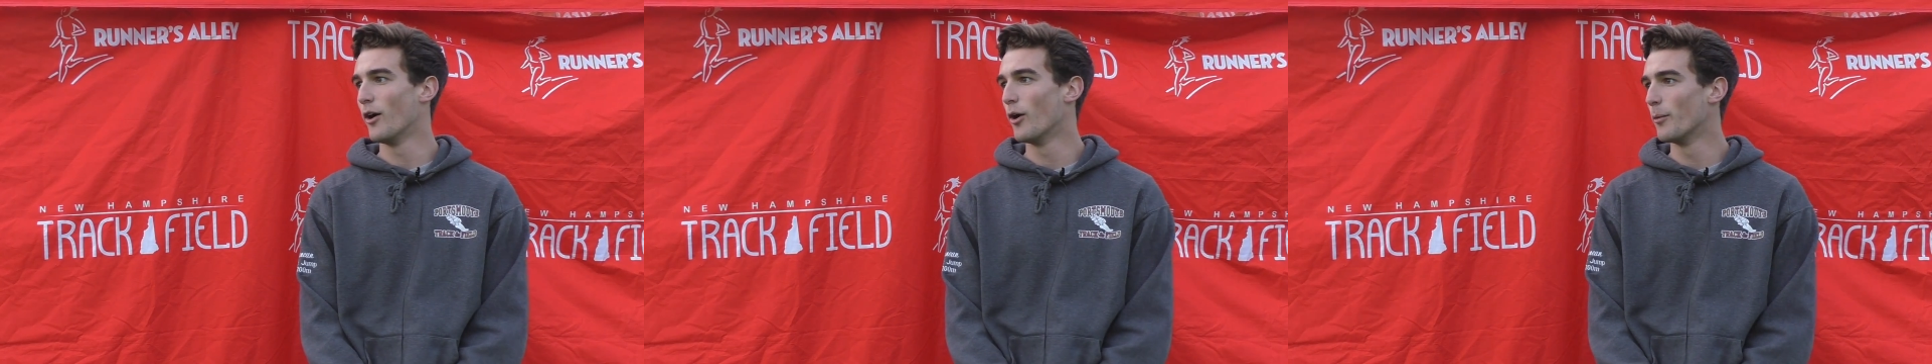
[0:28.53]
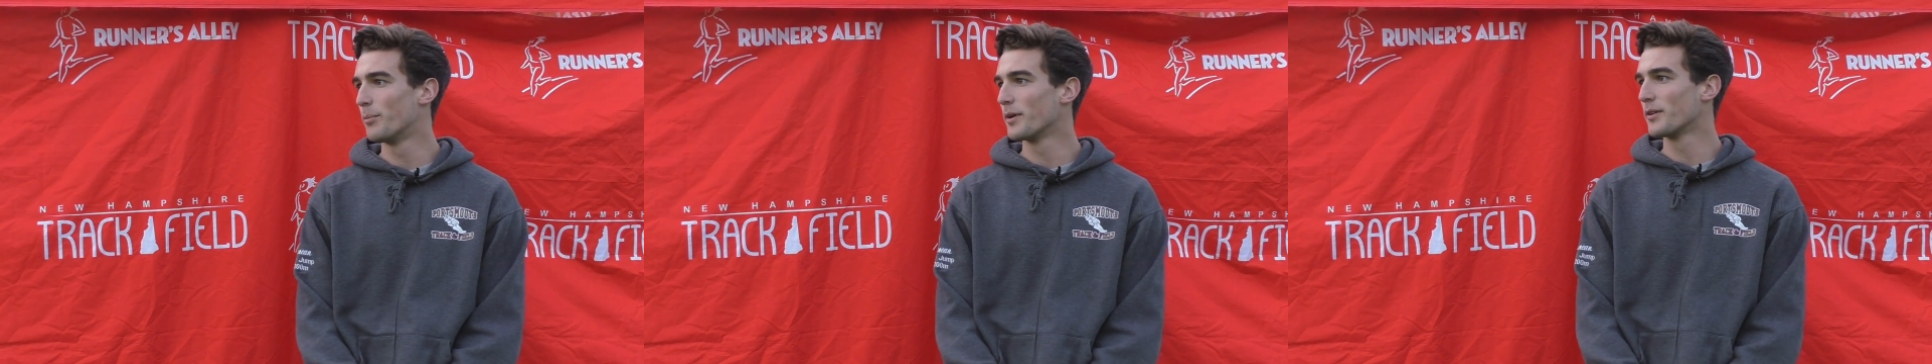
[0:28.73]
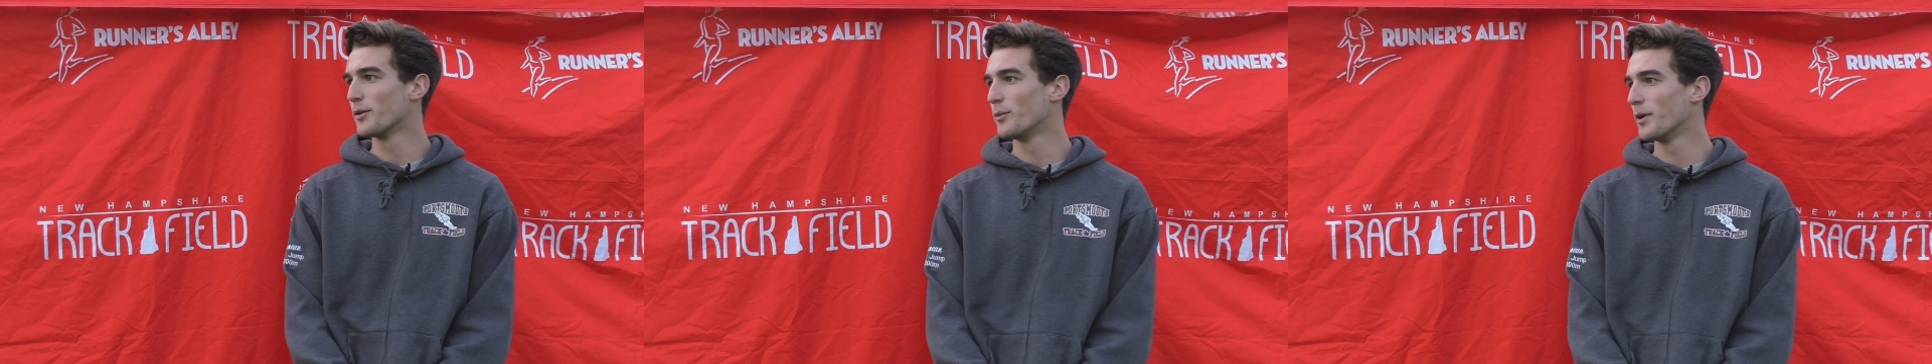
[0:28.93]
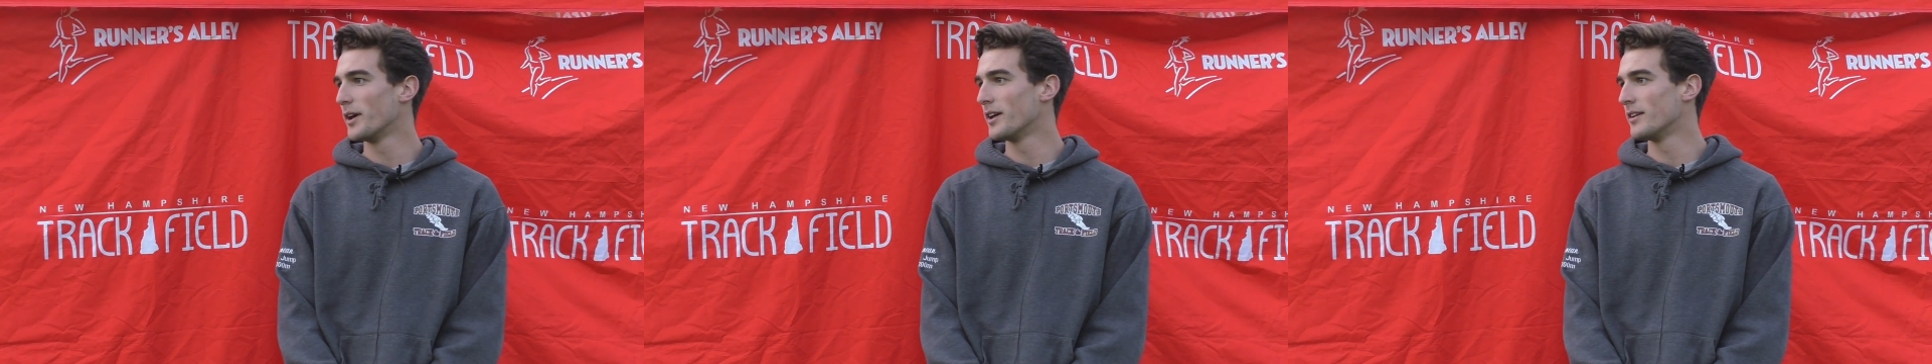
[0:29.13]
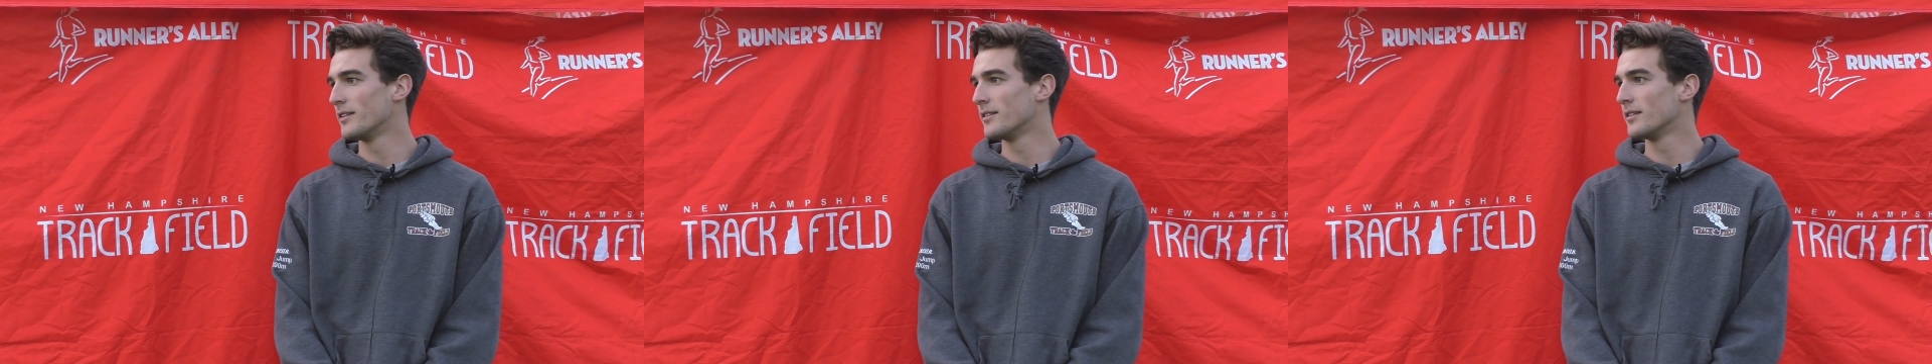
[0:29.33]
hoping to
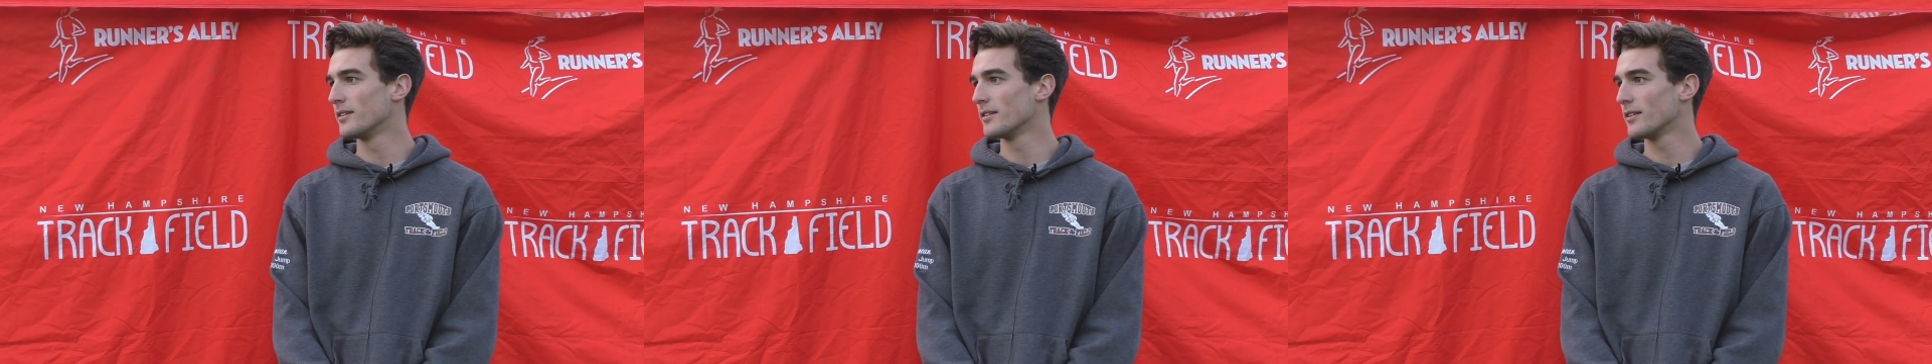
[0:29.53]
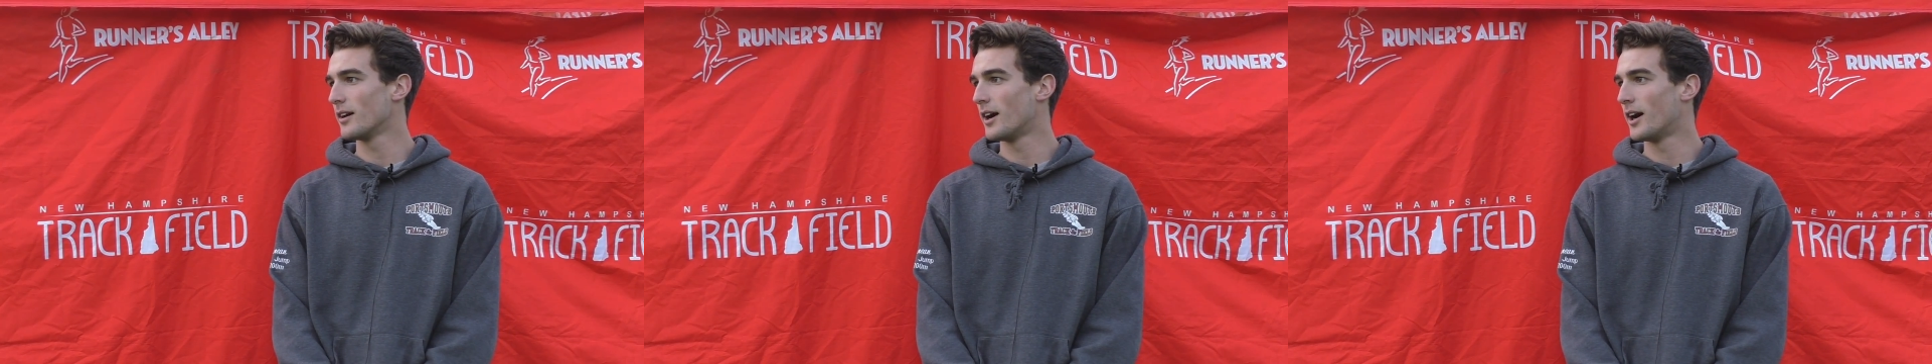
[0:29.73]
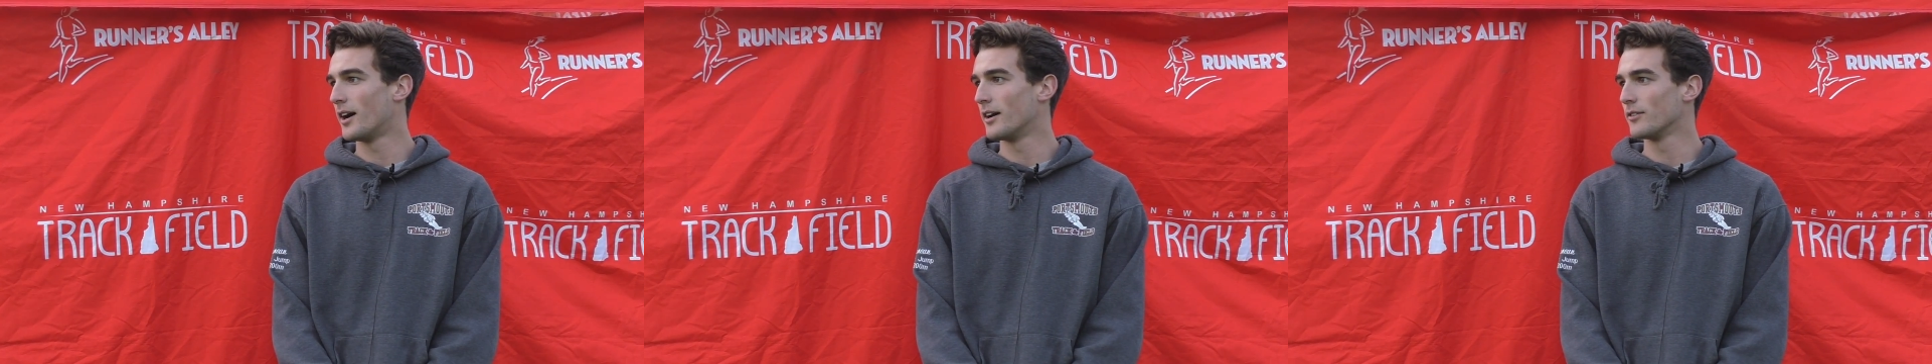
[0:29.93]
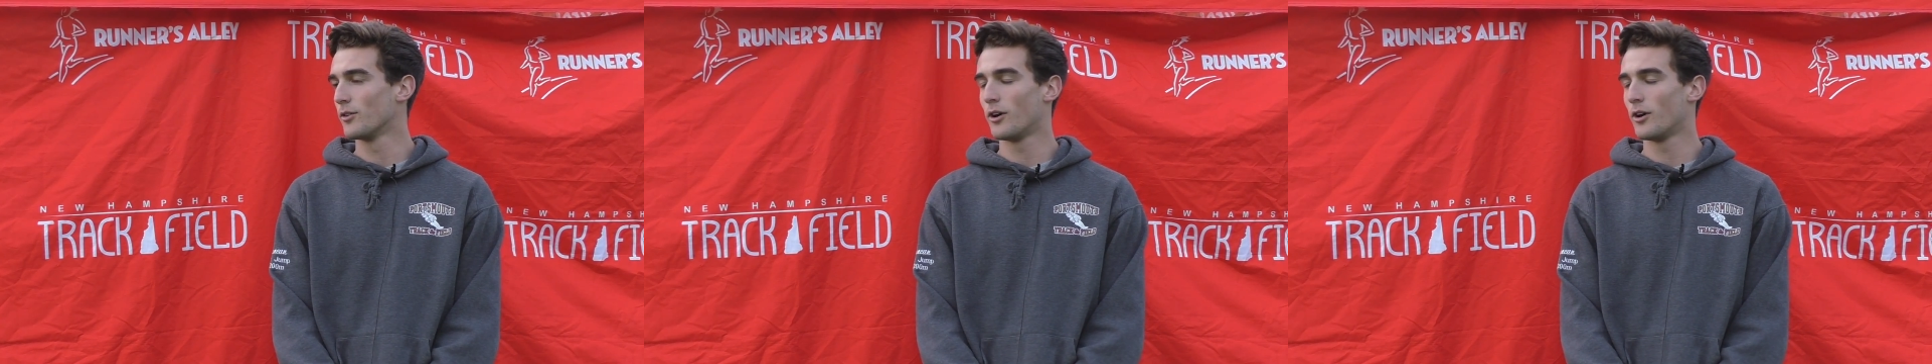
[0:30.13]
win uh,